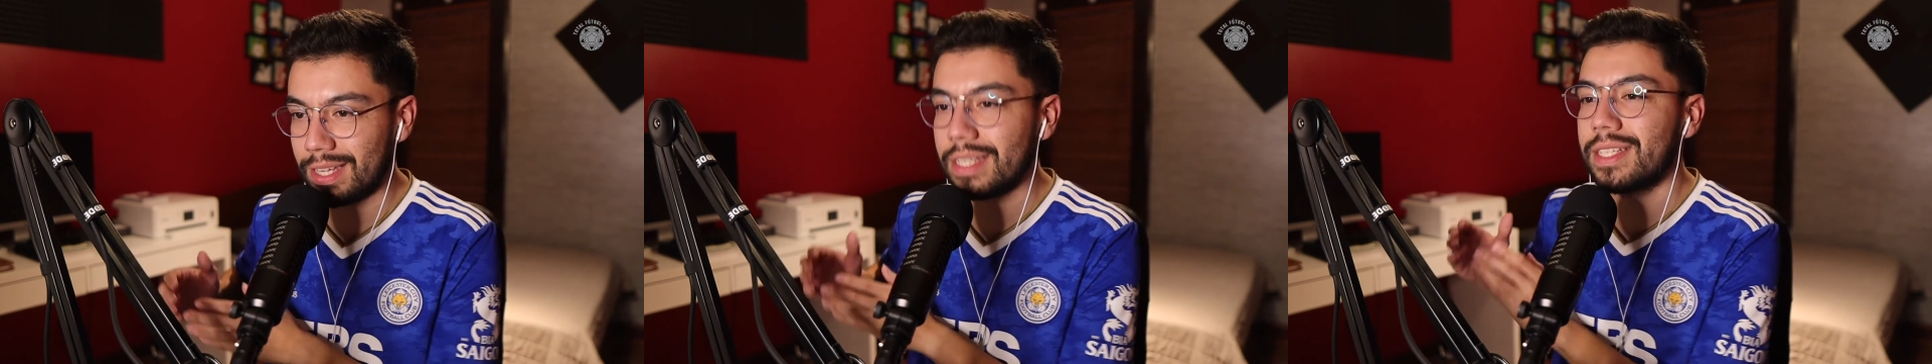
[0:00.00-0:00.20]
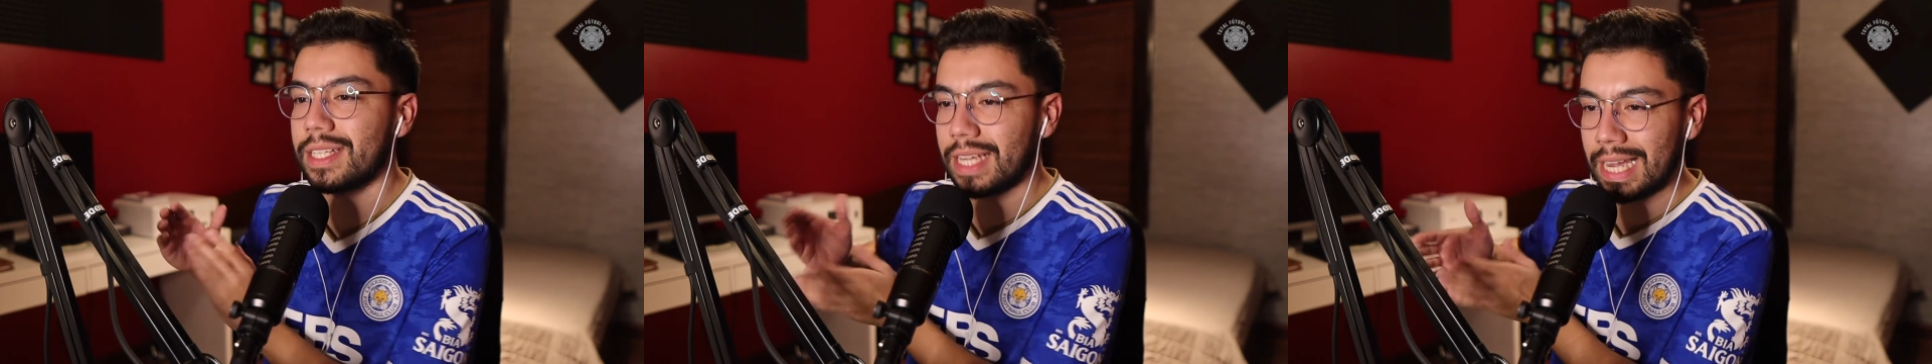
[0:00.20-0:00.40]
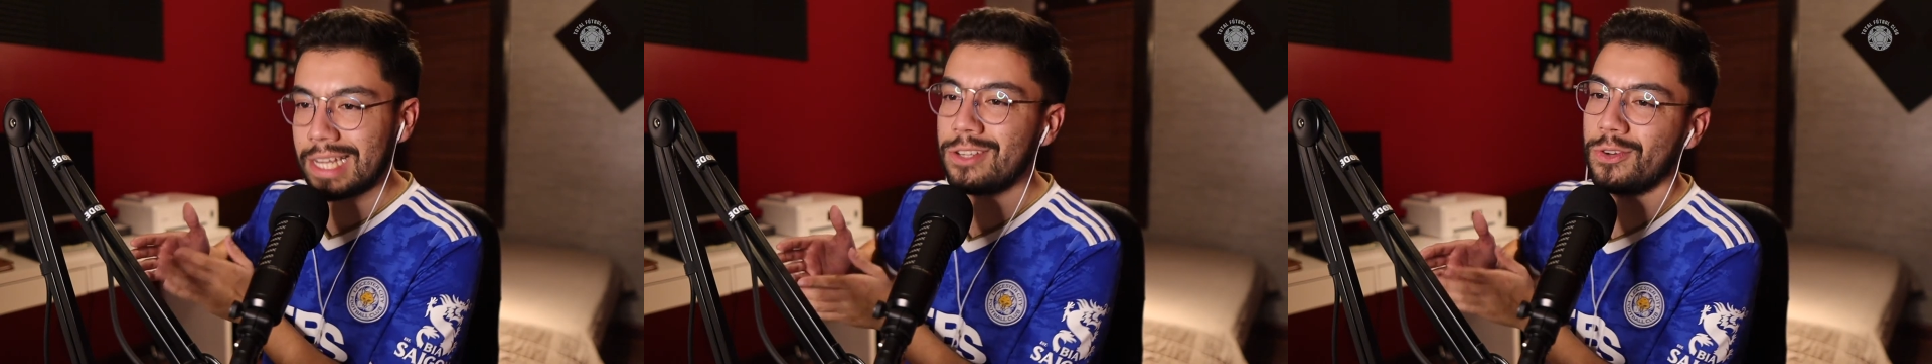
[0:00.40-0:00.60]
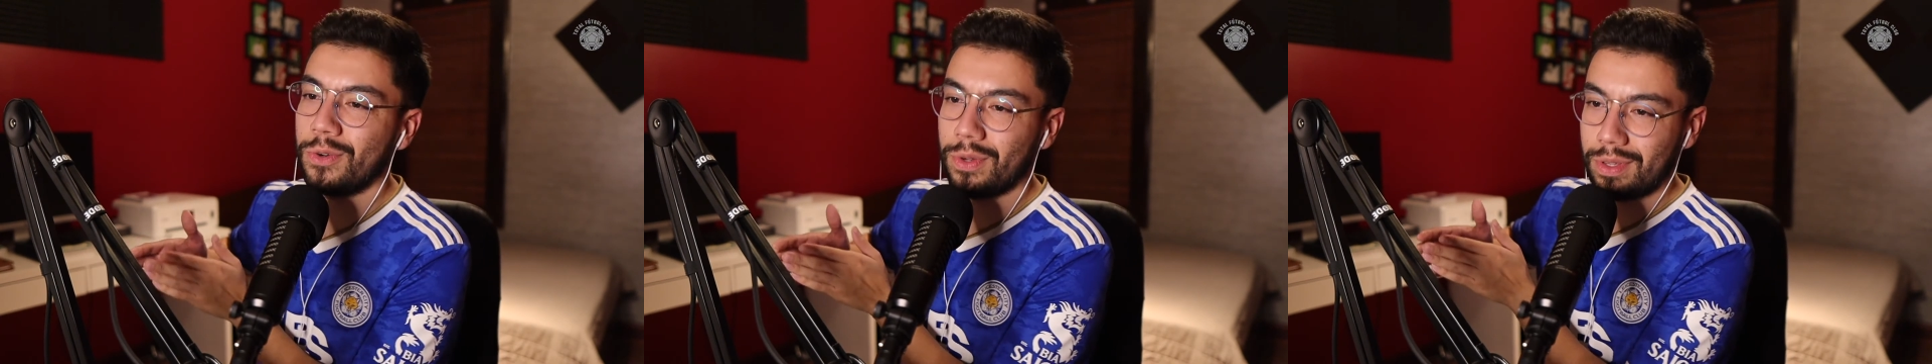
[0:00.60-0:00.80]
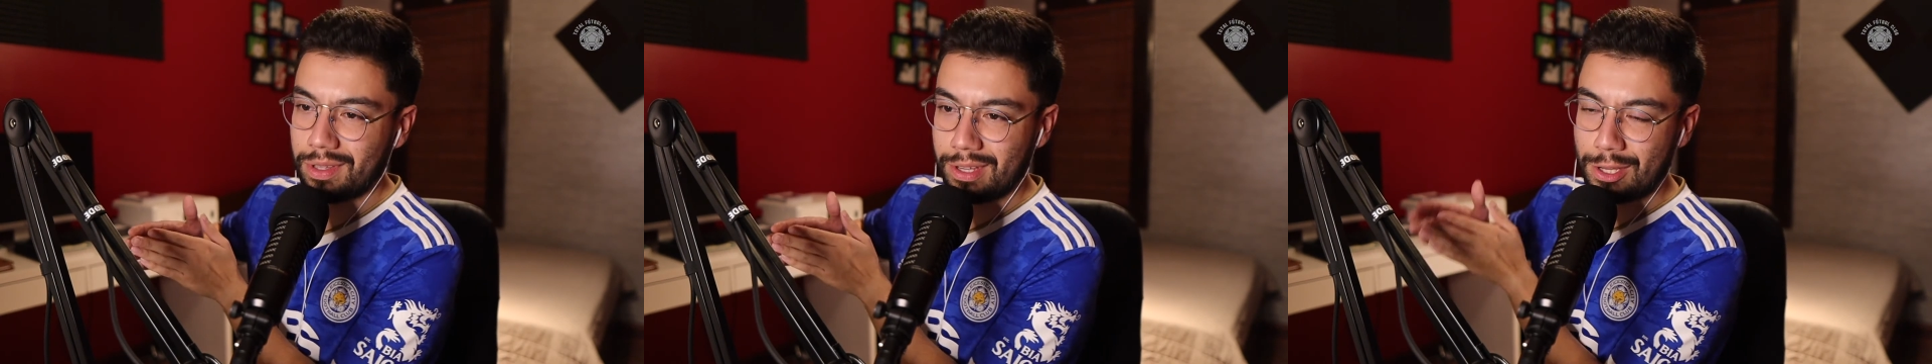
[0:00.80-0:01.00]
to
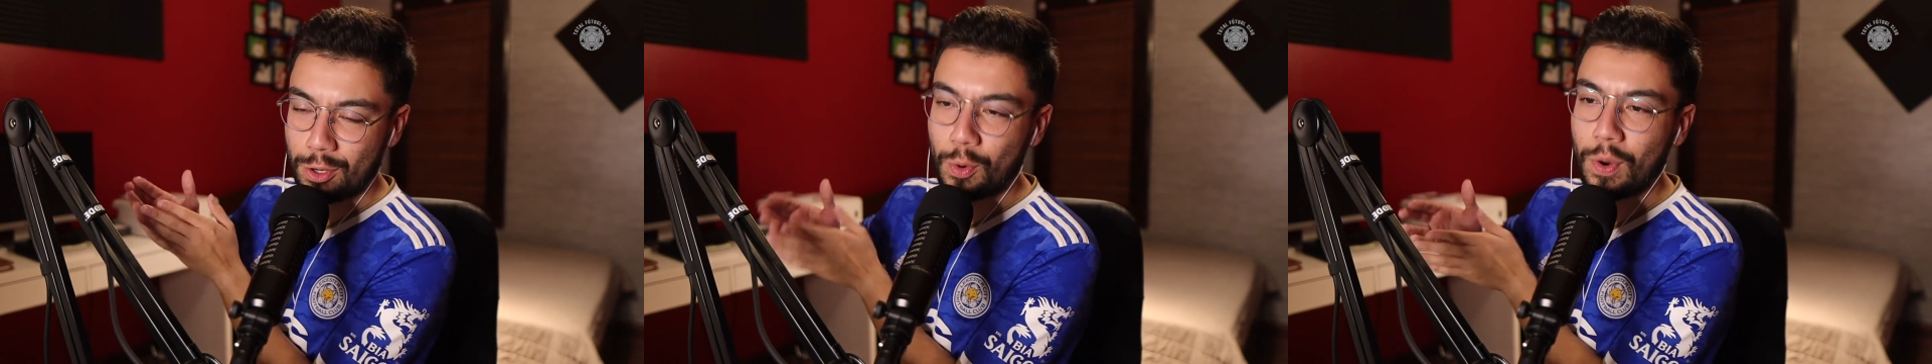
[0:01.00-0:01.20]
schedule the